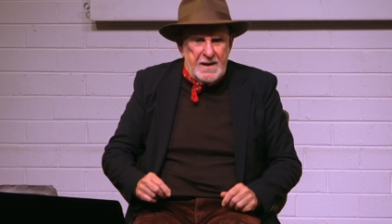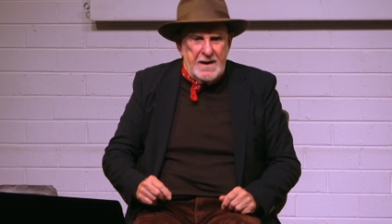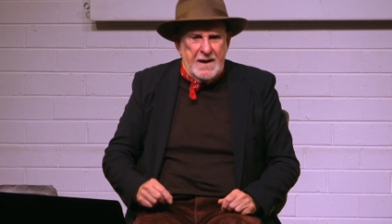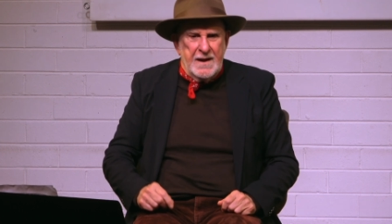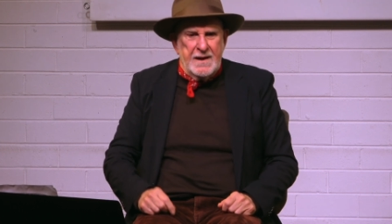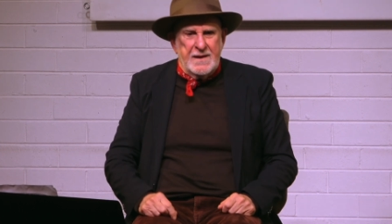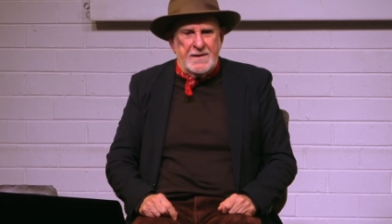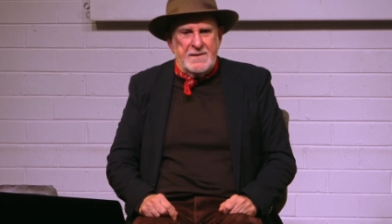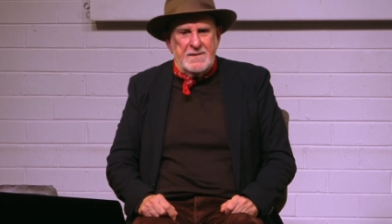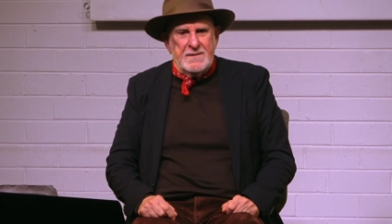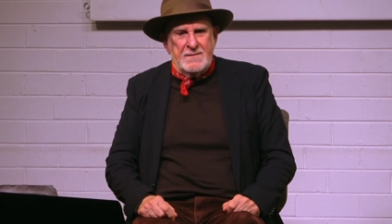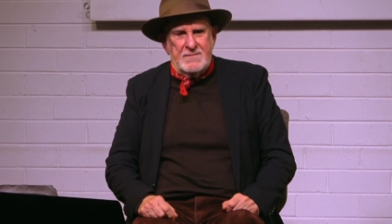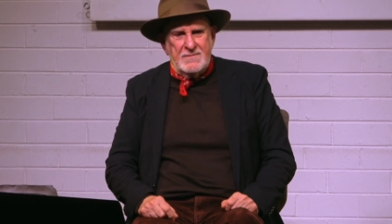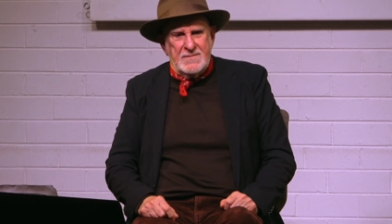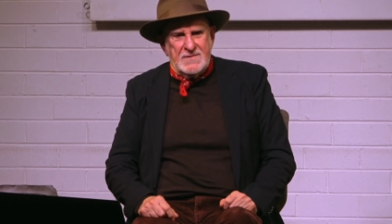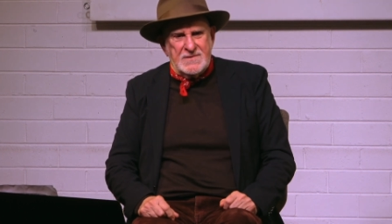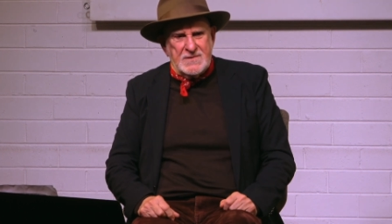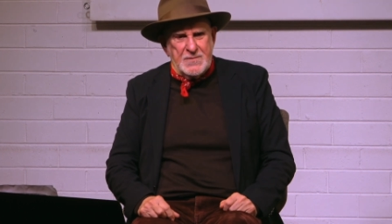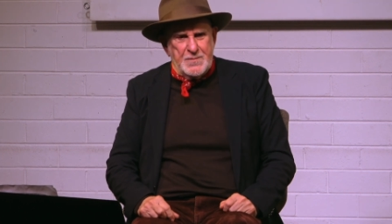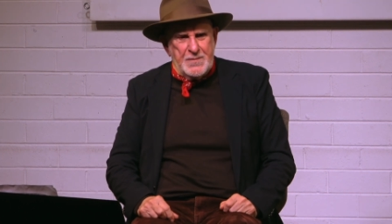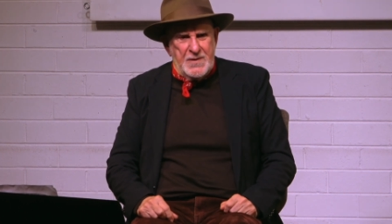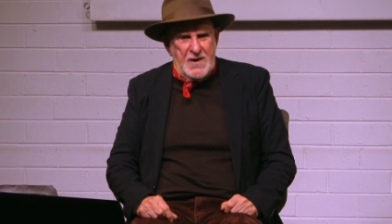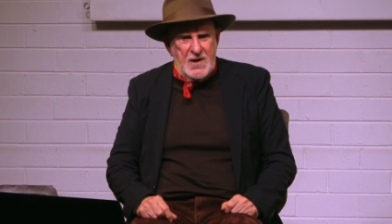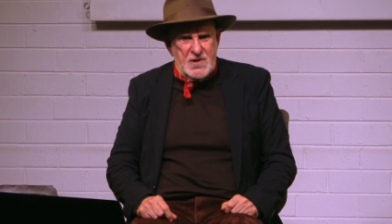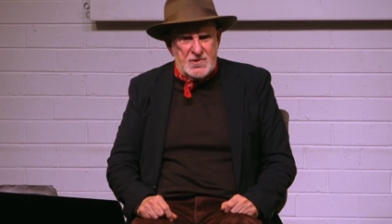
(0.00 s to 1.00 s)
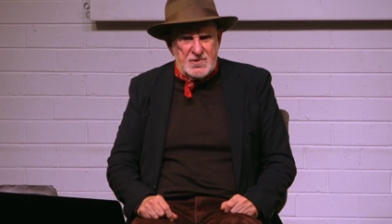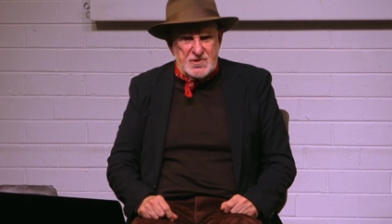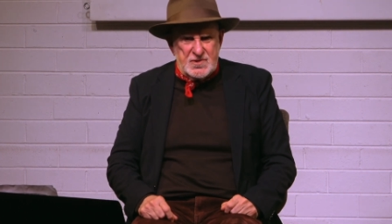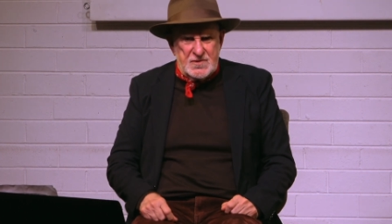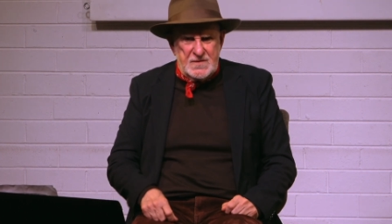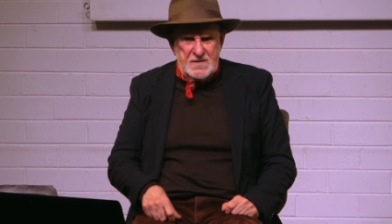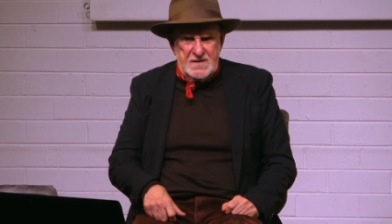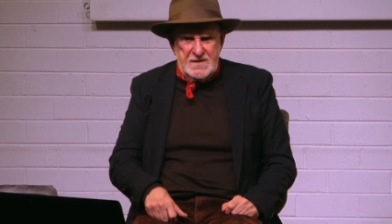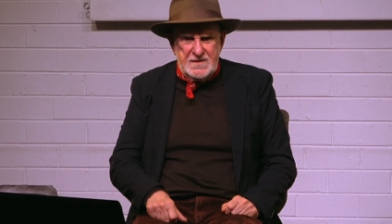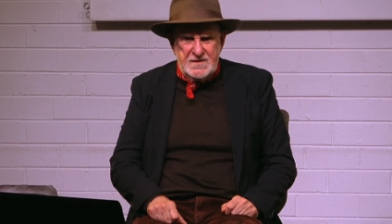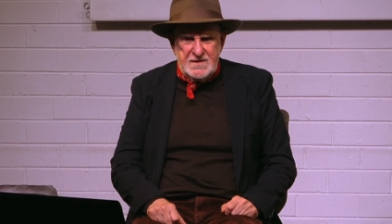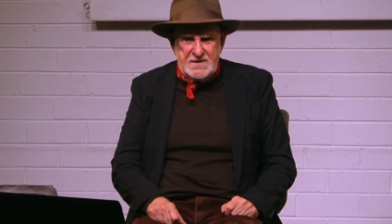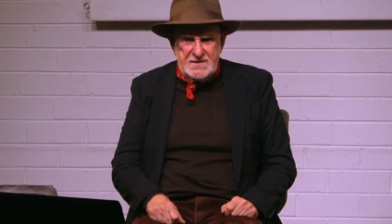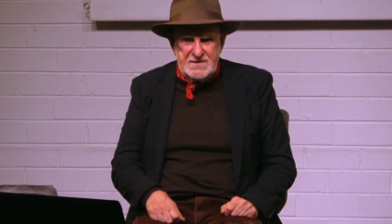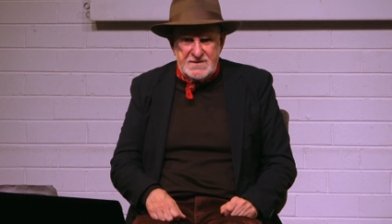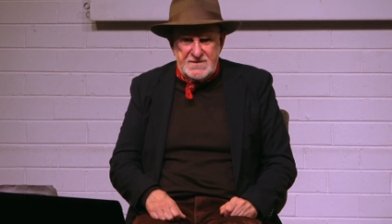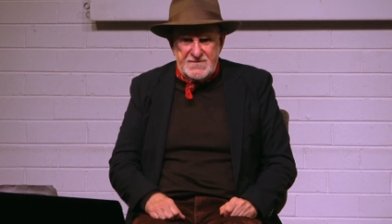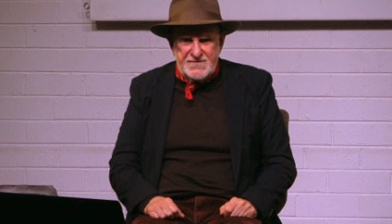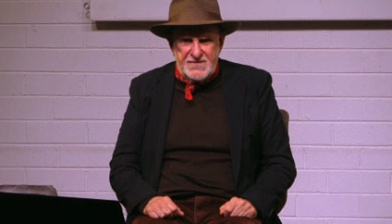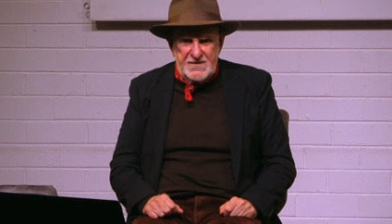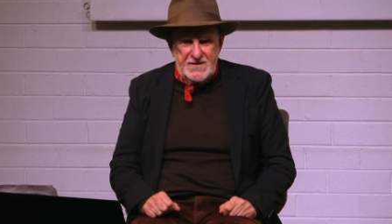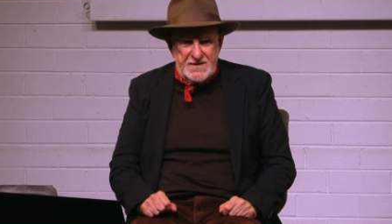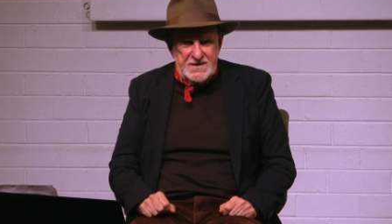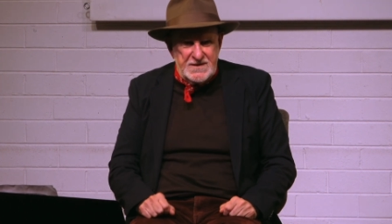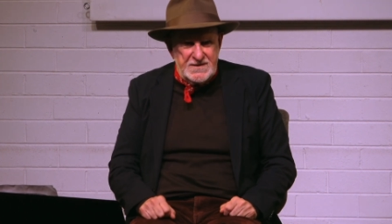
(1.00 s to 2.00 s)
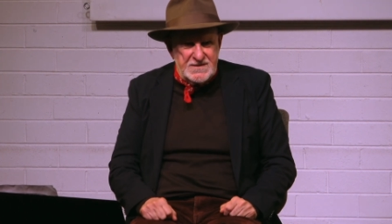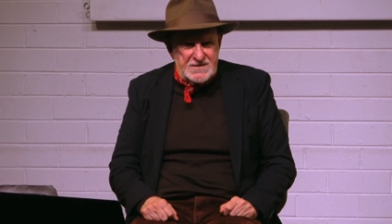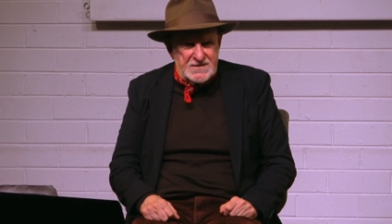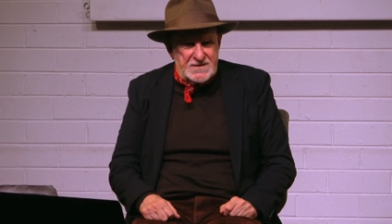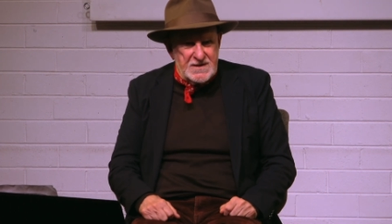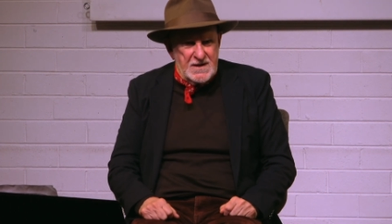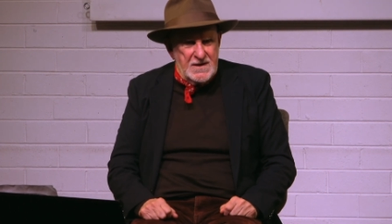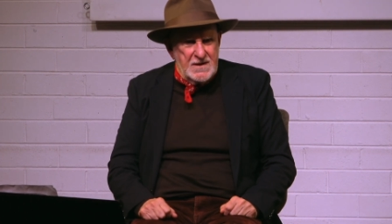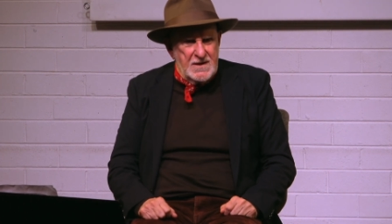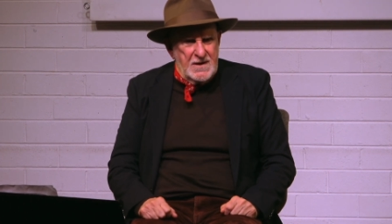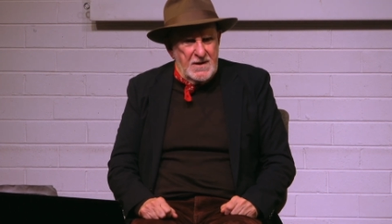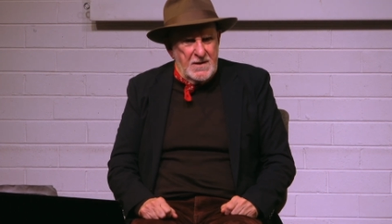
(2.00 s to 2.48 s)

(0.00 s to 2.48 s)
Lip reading: and supposedly these fleas